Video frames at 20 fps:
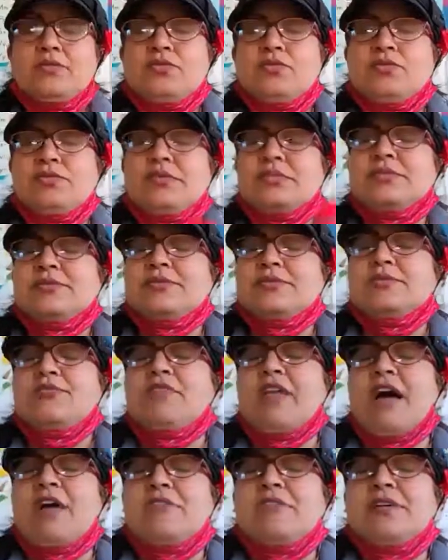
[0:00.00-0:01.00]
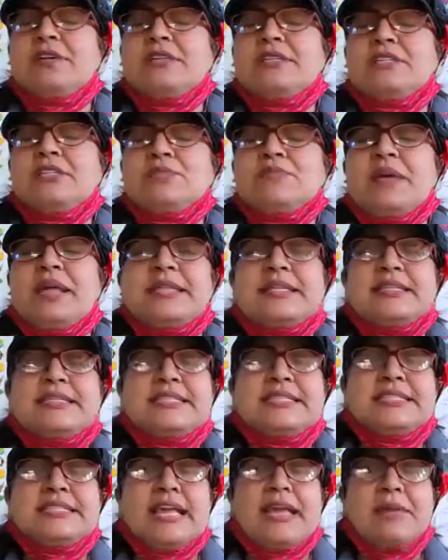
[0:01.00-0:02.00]
do this flower smell
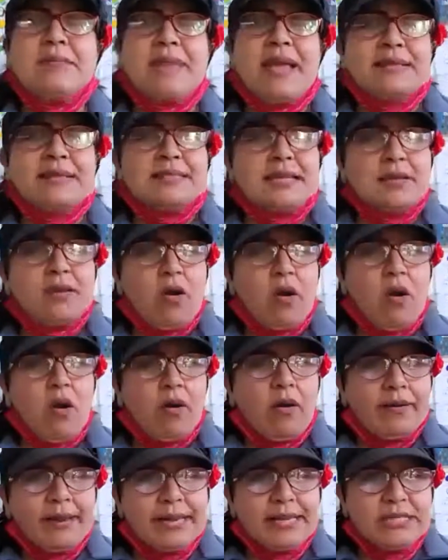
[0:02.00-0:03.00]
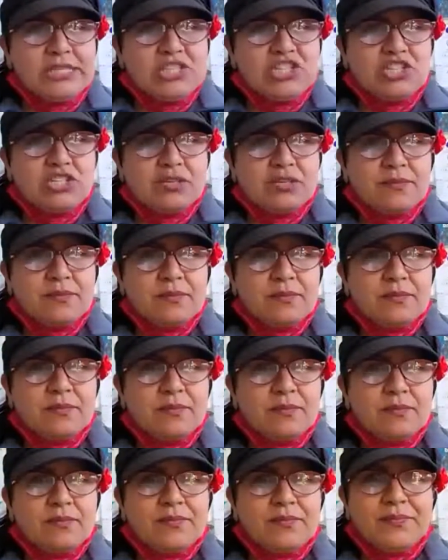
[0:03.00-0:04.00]
same as an orange?
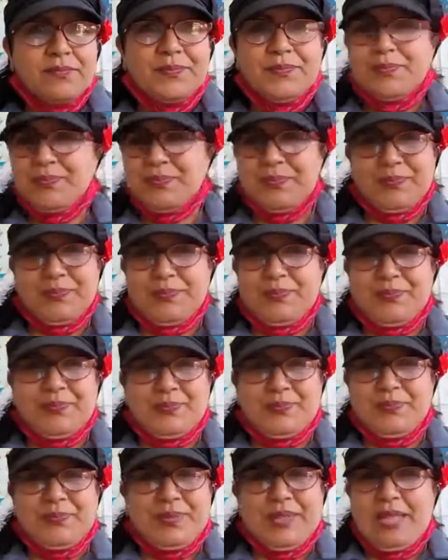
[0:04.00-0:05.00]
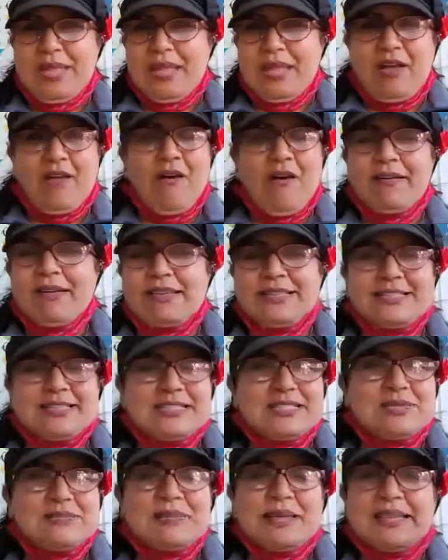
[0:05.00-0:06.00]
Um,
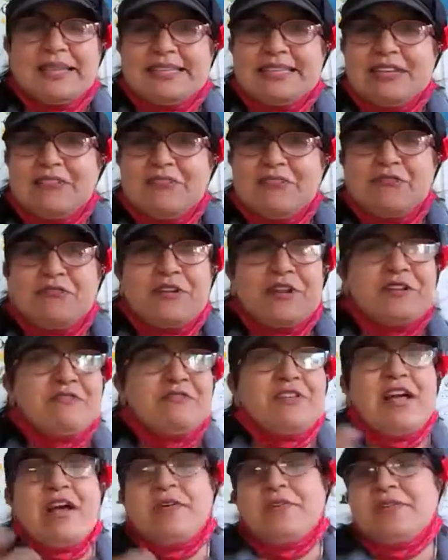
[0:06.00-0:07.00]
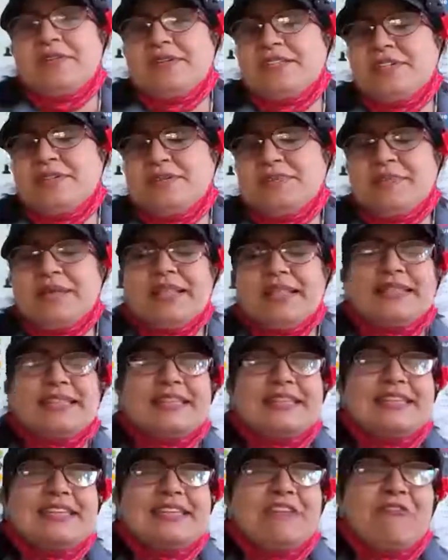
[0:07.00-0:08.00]
Oranges smell different, flowers smell
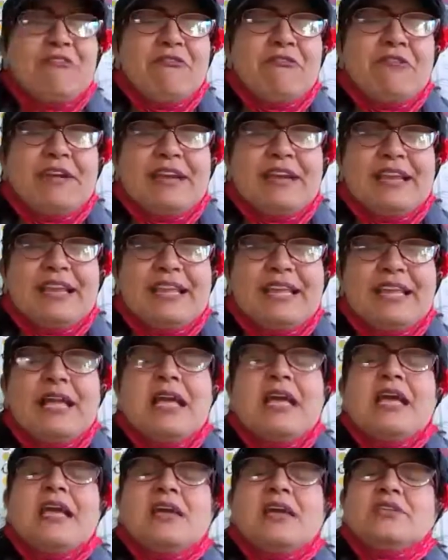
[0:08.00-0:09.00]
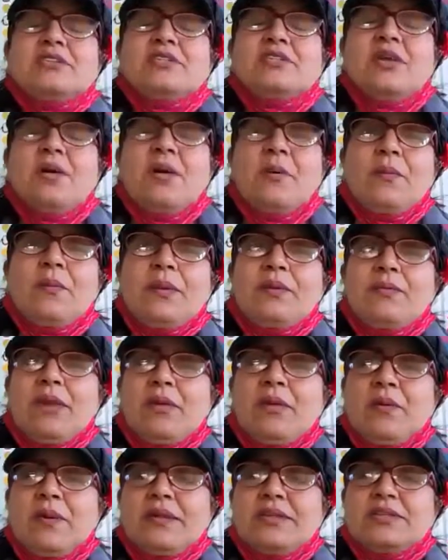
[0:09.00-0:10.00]
differently. So what we
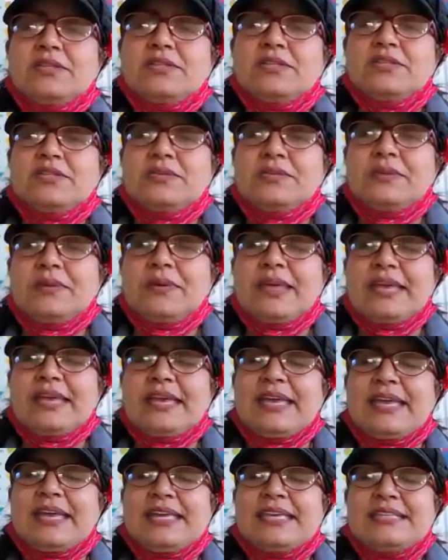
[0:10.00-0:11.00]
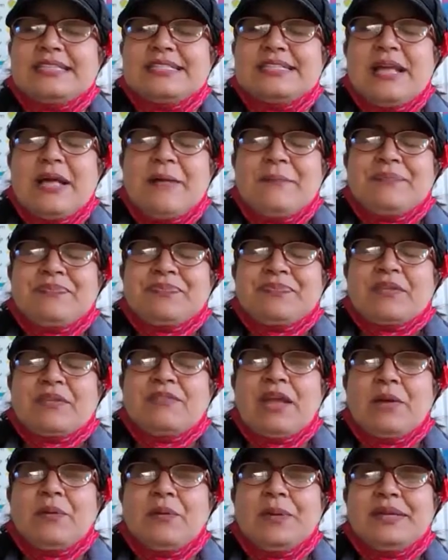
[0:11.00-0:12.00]
are going to do is
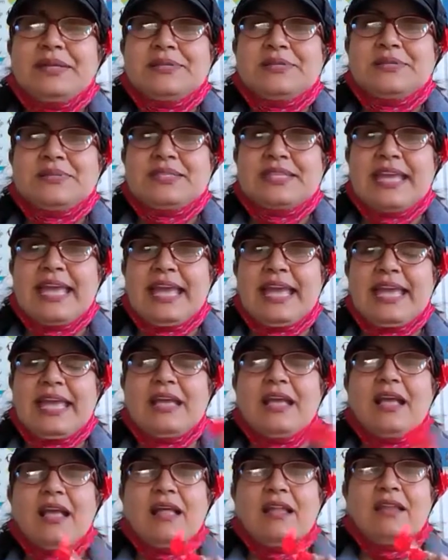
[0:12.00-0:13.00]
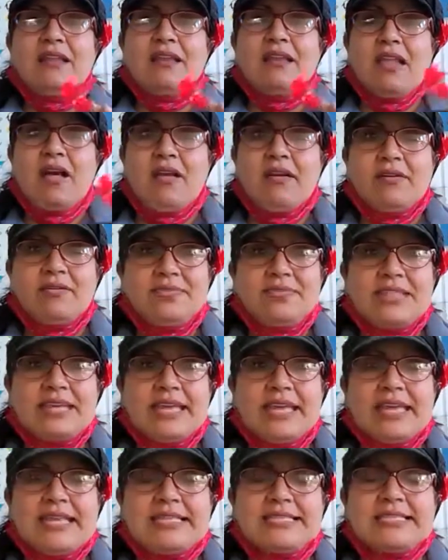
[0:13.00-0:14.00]
we are going to take a lot of
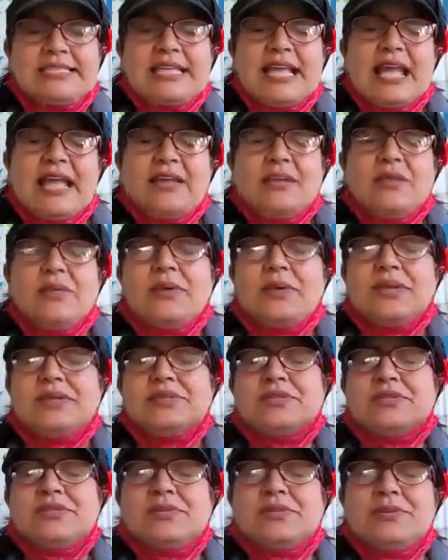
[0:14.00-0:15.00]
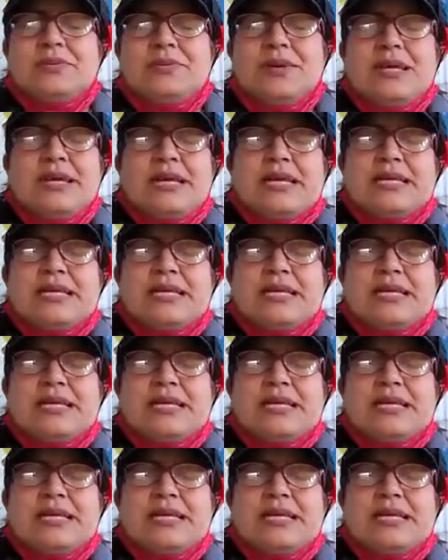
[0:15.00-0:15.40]
things and going to